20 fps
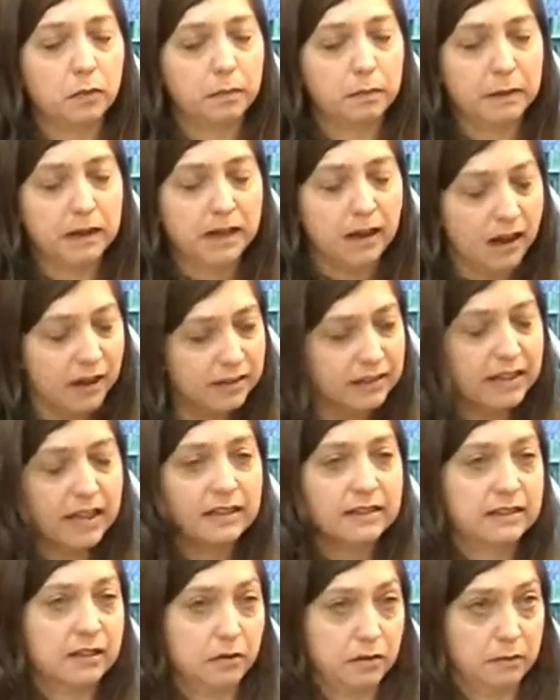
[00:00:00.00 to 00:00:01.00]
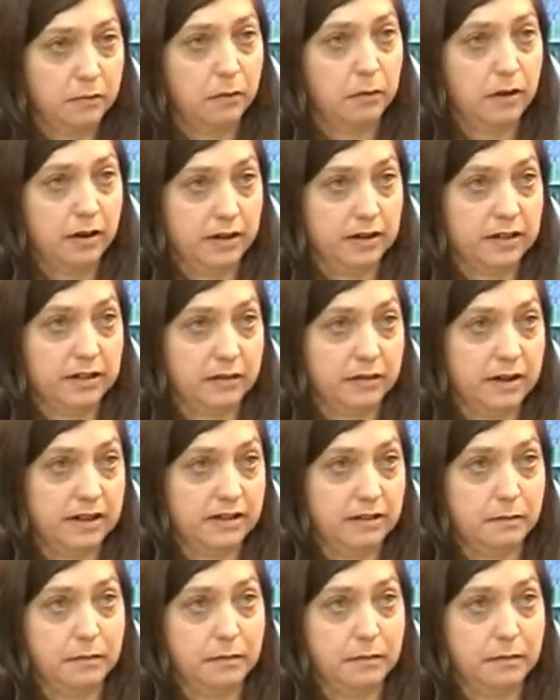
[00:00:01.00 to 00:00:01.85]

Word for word: because that's so important to us,